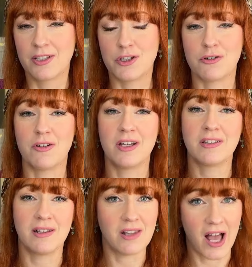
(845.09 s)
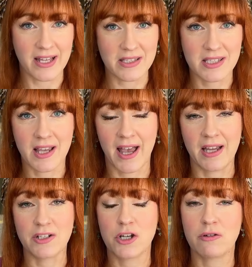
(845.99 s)
during the Lion's
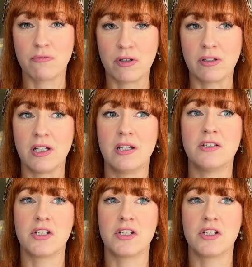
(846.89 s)
Gate, to really